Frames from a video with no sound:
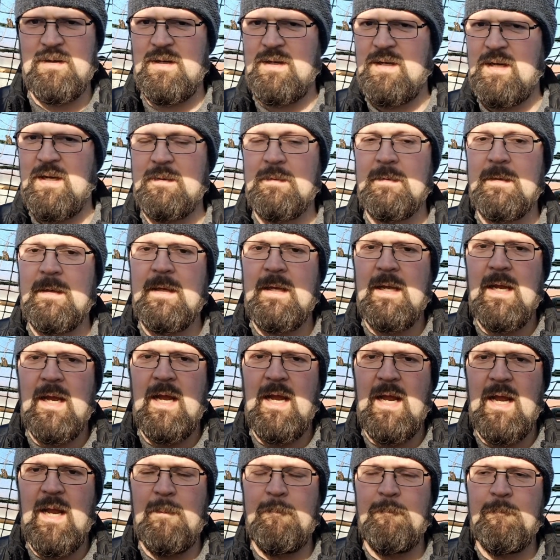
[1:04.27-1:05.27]
I know.
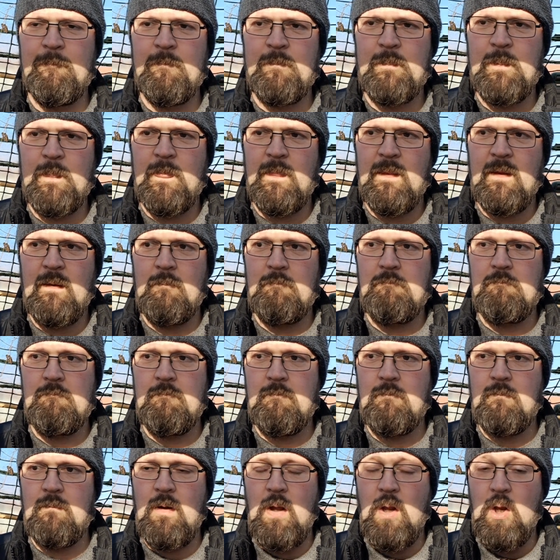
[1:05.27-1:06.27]
Um,
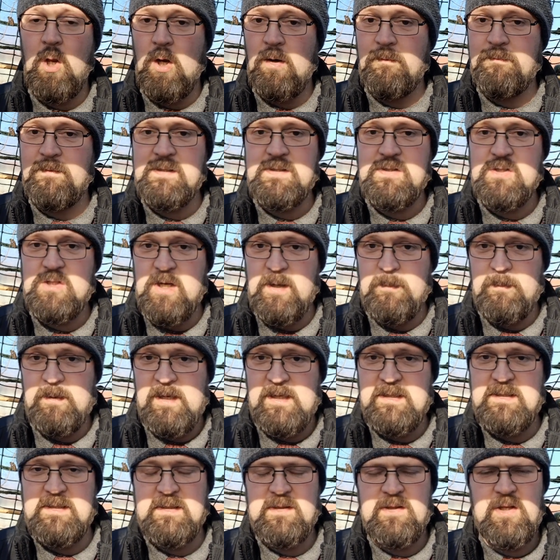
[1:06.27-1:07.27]
a lot of it's
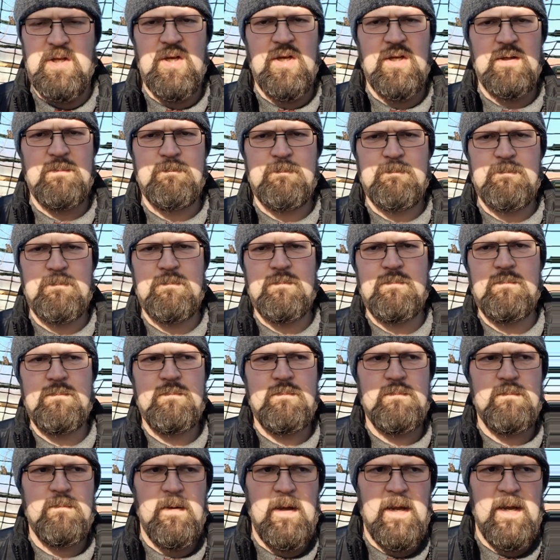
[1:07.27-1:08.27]
germinated. The
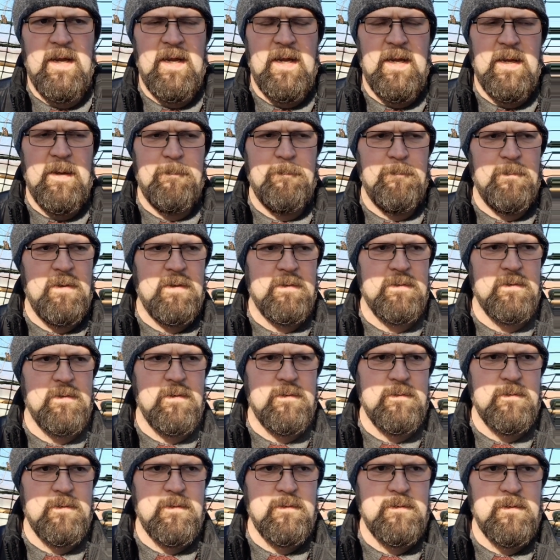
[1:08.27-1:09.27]
um,
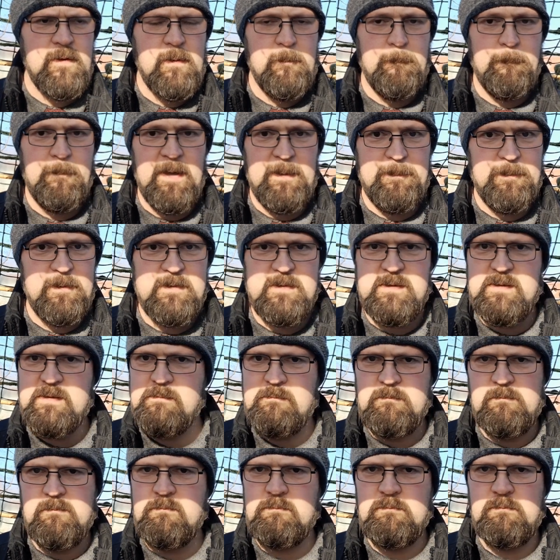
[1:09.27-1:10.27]
peppers,
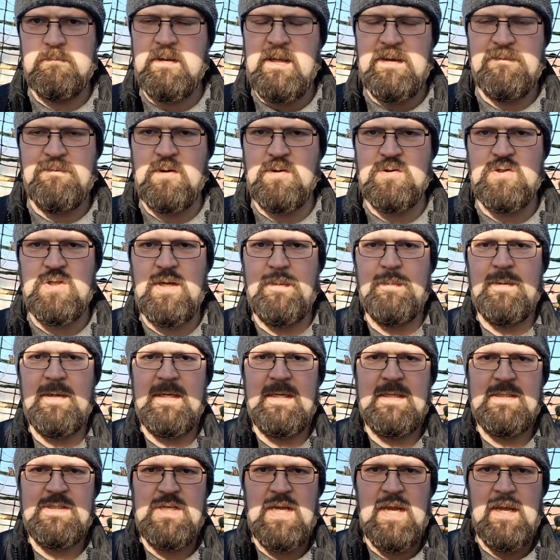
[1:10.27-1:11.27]
they've not
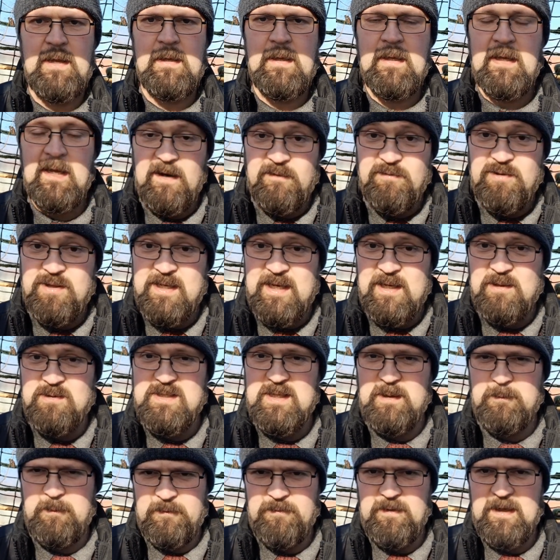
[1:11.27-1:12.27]
germinated yet. Everything else,
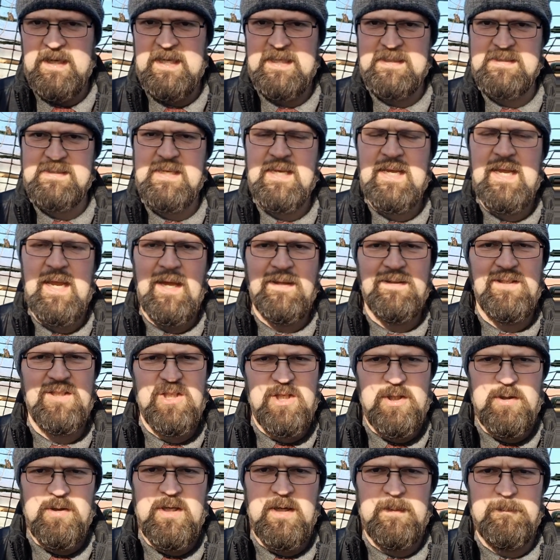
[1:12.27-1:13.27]
however, has. And the
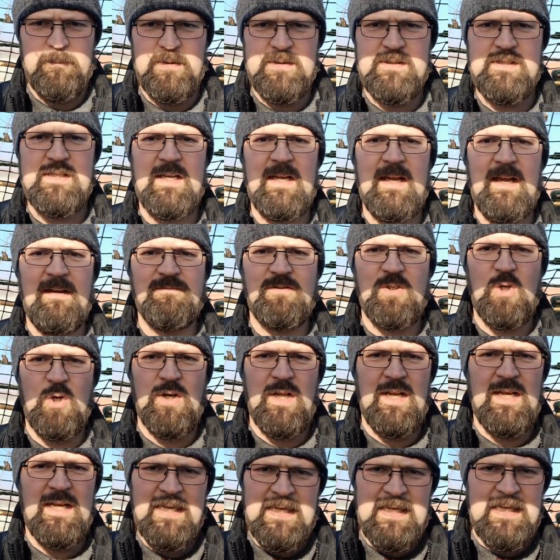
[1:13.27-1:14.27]
cucumbers have gone
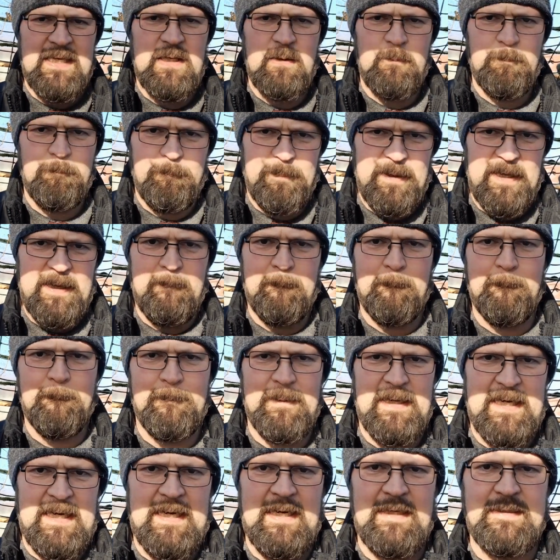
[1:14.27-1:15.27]
a little bit
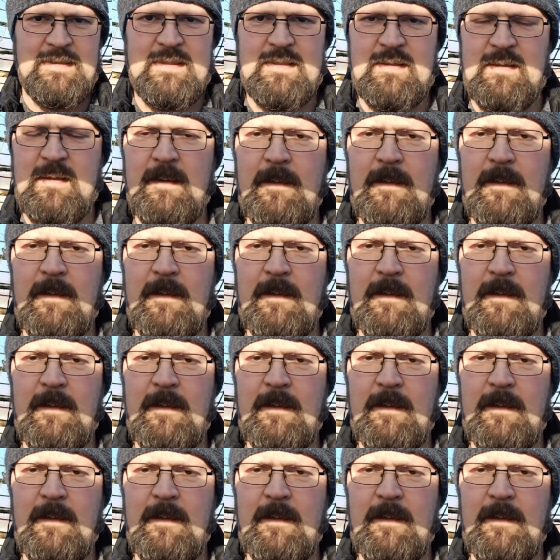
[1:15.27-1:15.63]
mad.